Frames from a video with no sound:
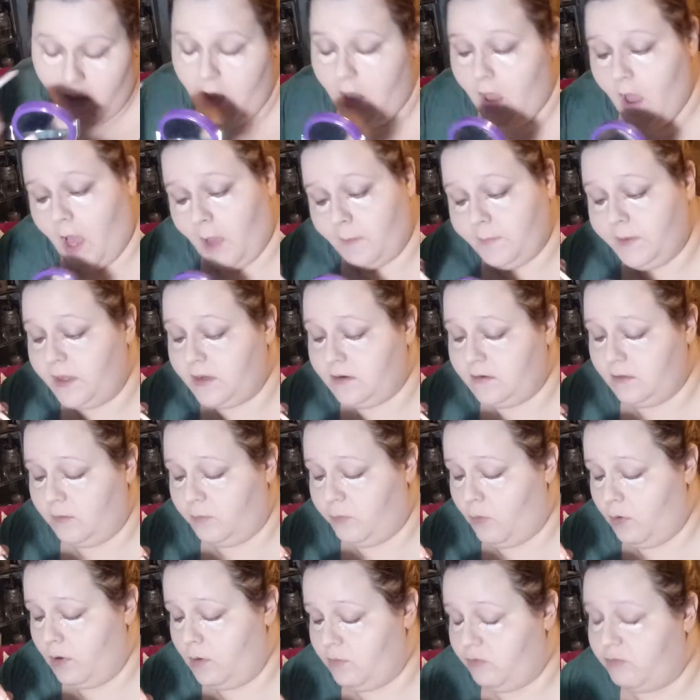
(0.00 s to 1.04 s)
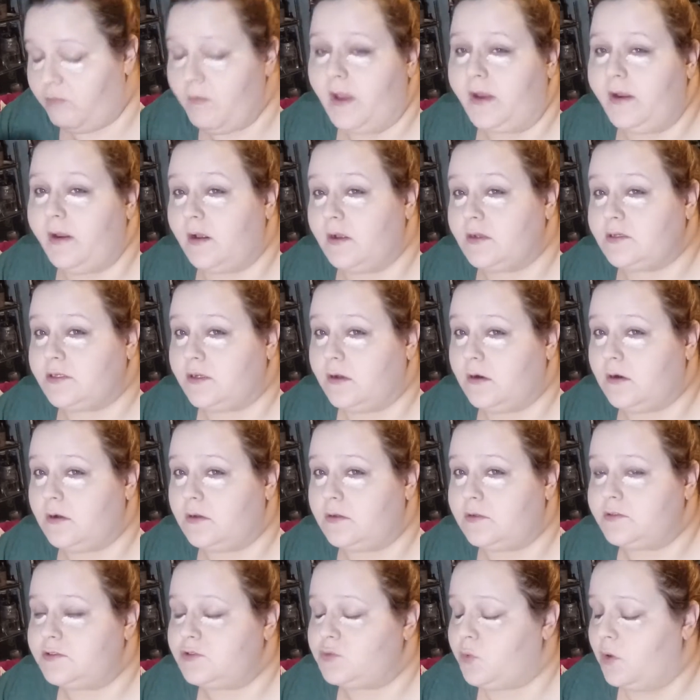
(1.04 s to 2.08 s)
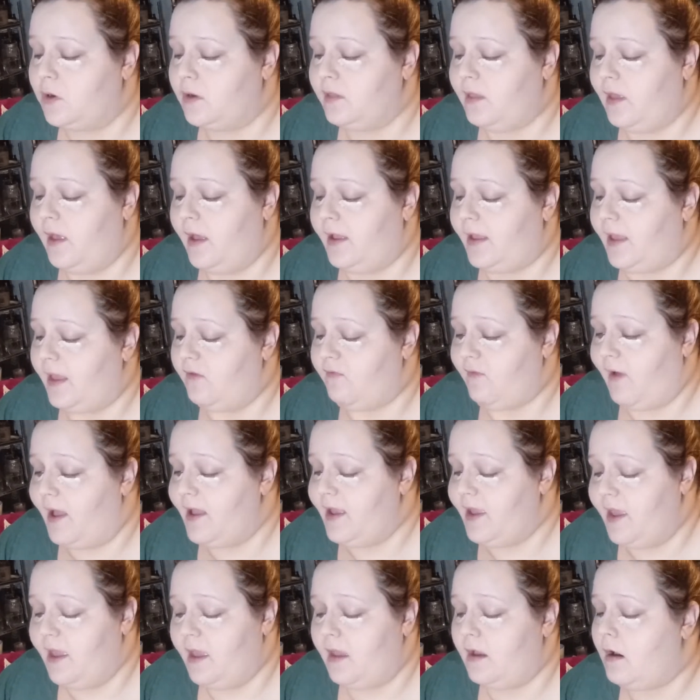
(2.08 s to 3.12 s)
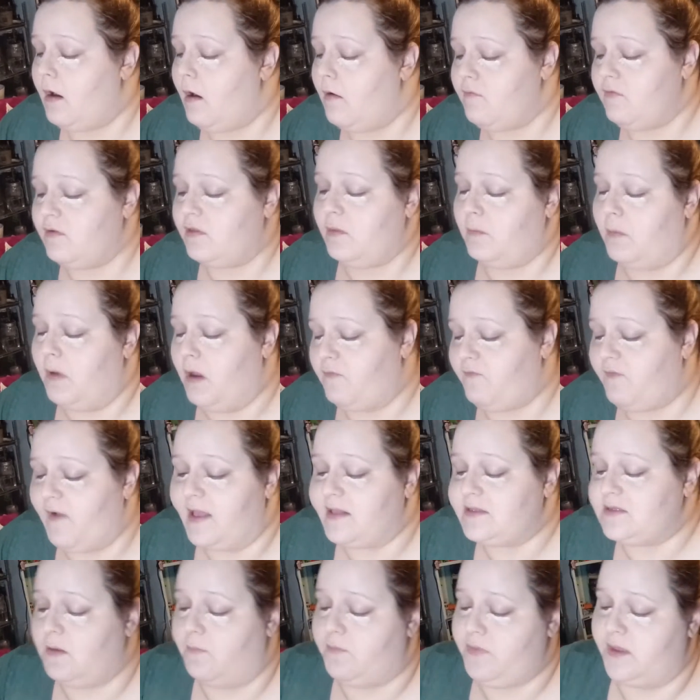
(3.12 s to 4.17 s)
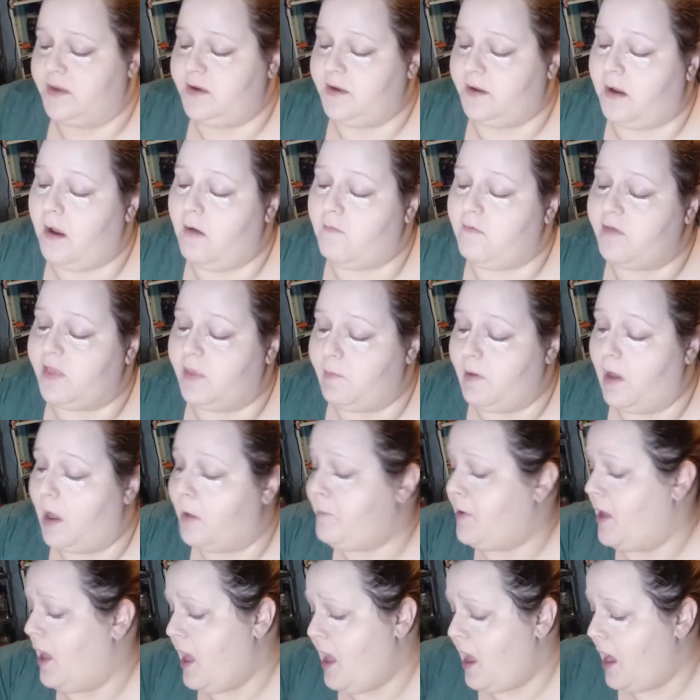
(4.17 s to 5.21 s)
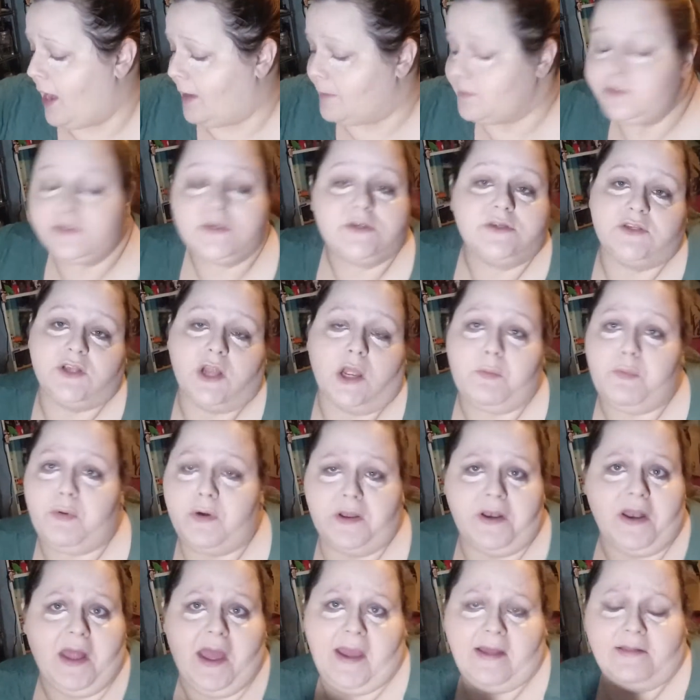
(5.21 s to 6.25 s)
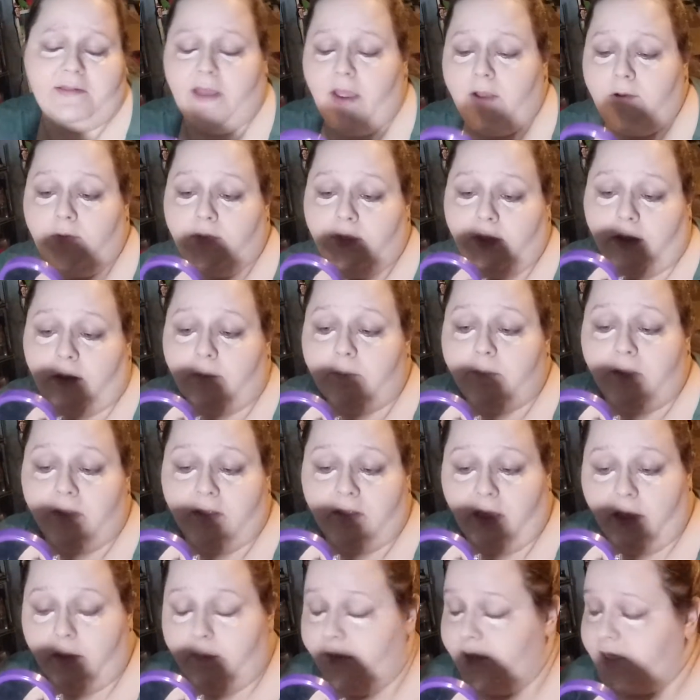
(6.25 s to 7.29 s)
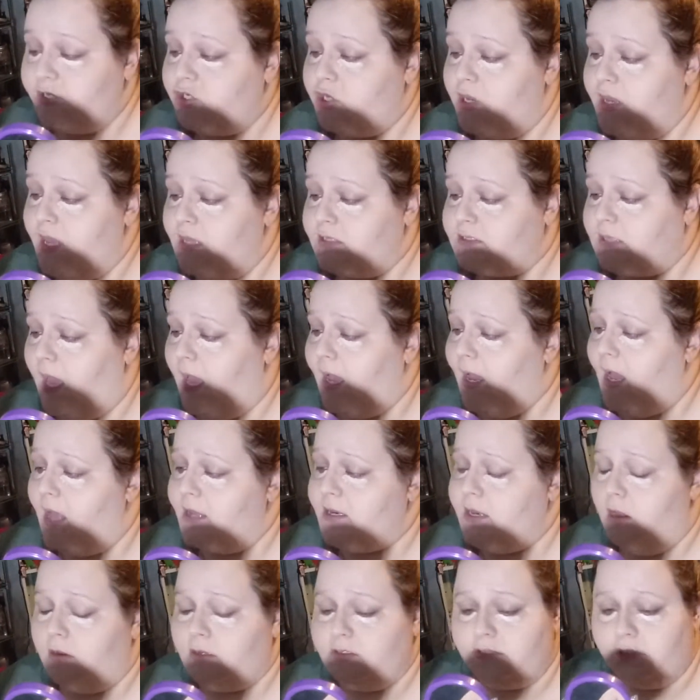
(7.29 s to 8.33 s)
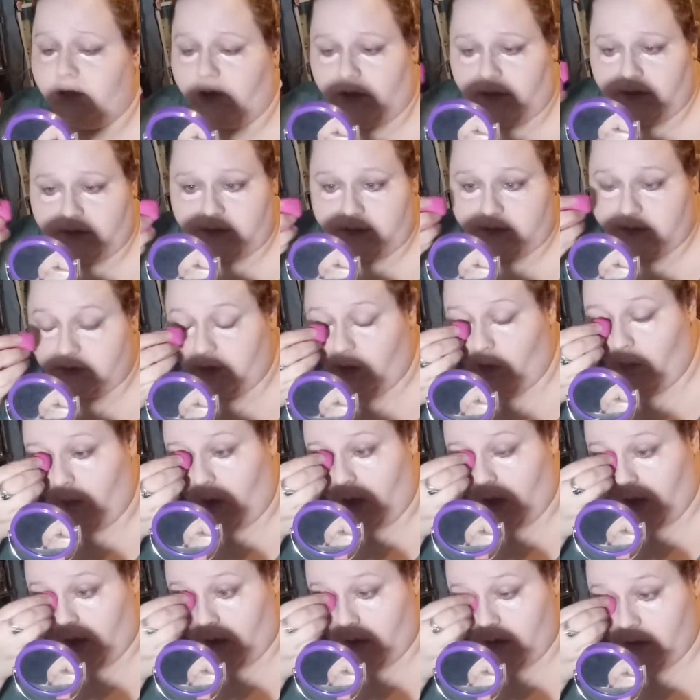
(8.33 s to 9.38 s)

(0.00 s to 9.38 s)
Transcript: I'm getting to the point with my dark circles where, like, if I can't cover them up, find something to cover them up, I'm just going to start putting highlighter there and be like, bitch, yes, I got dark circles, so what?